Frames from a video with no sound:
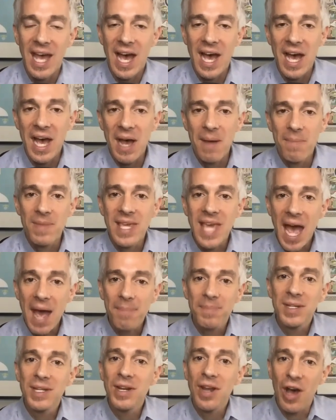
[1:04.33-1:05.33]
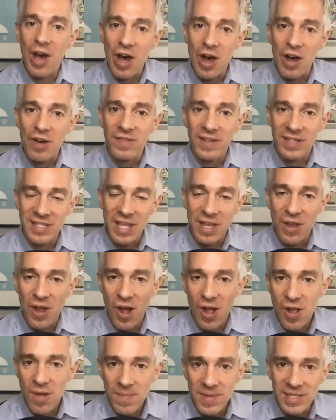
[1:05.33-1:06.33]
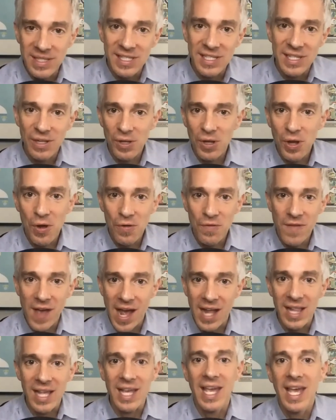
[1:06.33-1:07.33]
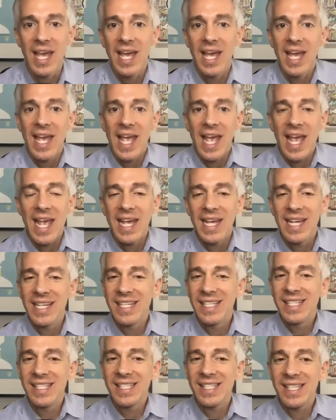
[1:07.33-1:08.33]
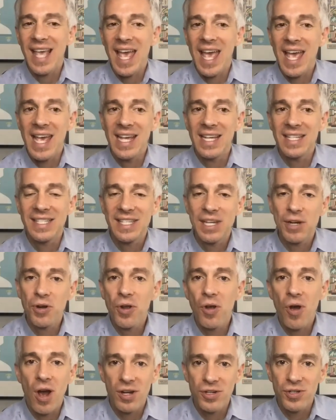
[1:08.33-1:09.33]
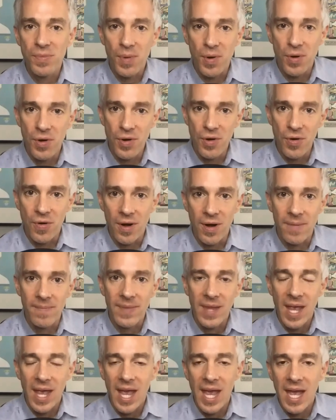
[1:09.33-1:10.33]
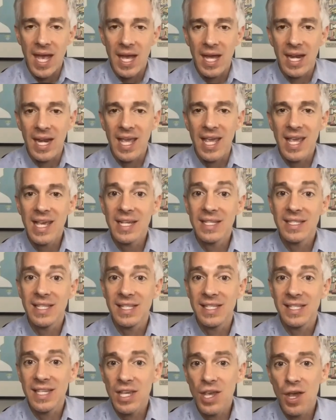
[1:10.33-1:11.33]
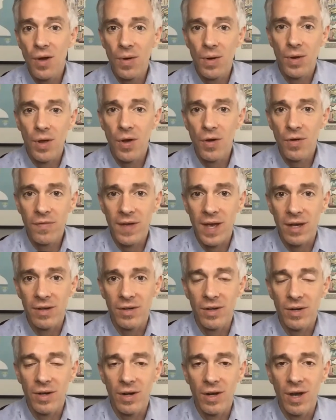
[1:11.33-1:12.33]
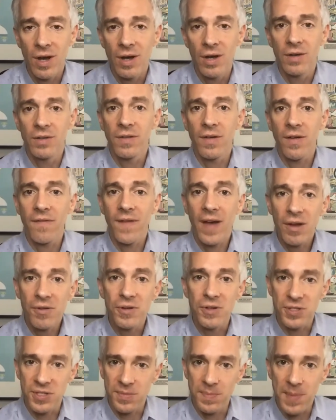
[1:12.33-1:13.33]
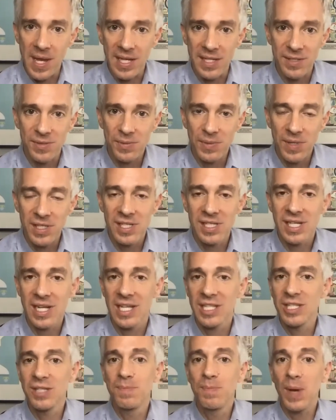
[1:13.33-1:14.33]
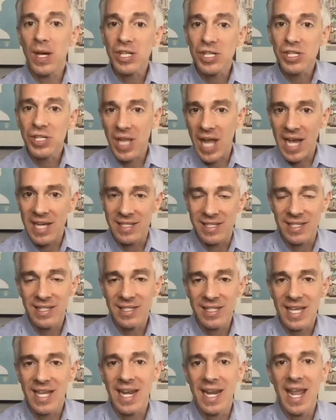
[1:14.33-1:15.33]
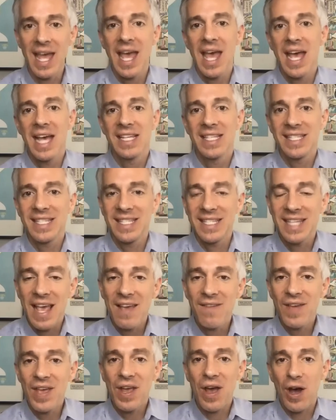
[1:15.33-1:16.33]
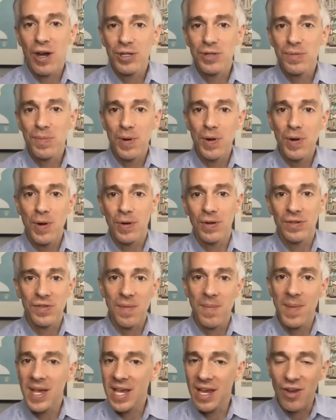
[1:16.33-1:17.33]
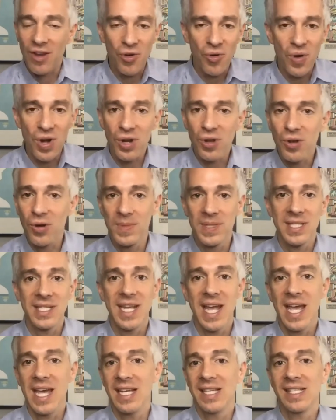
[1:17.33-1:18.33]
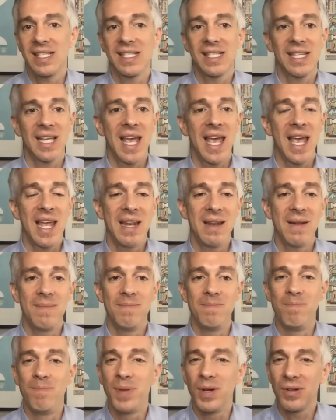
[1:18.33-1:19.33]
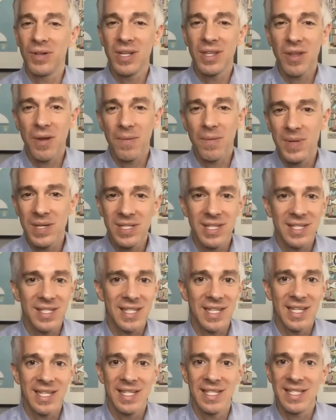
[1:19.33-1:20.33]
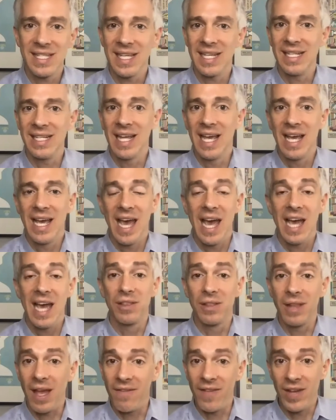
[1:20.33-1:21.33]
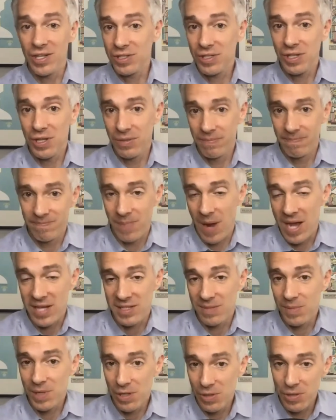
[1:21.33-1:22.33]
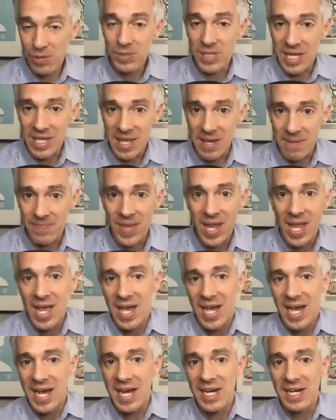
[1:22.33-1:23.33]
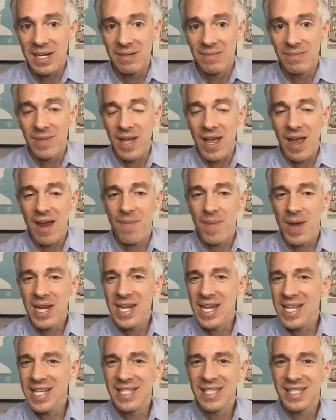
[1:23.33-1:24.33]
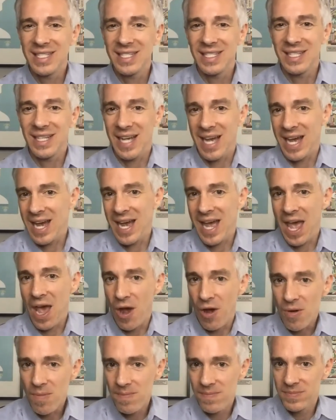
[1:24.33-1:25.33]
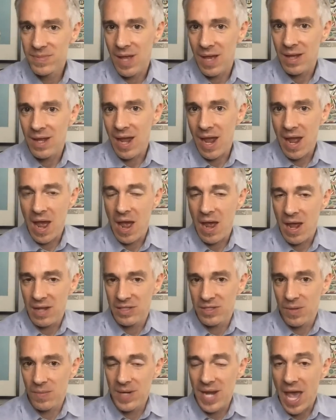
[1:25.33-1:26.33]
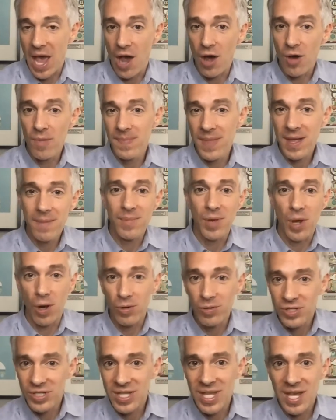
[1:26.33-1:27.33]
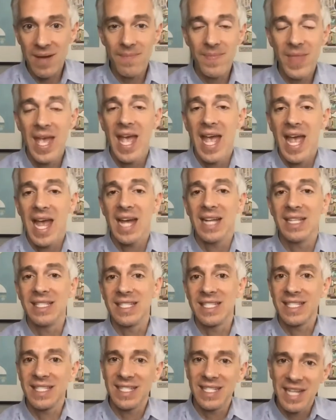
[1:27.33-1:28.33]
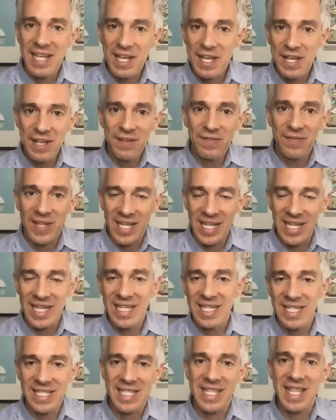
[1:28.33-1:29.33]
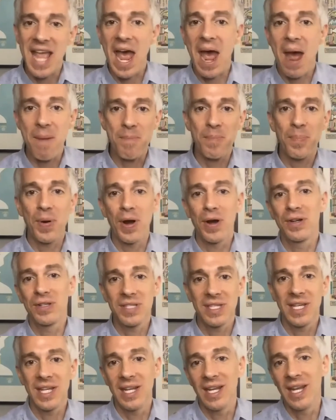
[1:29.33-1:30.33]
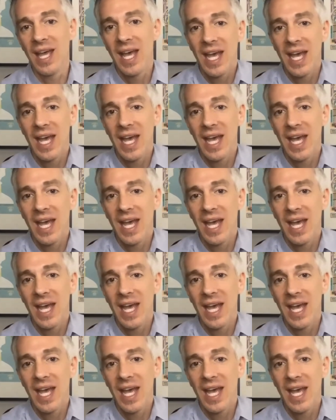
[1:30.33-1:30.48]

Um, Captain Hoff, as they call him in Silicon Valley, is a serial entrepreneur, and he is the C E O and co-founder of Founders Space, which specializes in saving entrepreneurs from making critical mistakes and building their businesses and, and eventually possibly losing them. Um, everybody needs Uh, help, uh, uh, someone to help them, coach them. And Steve is that person.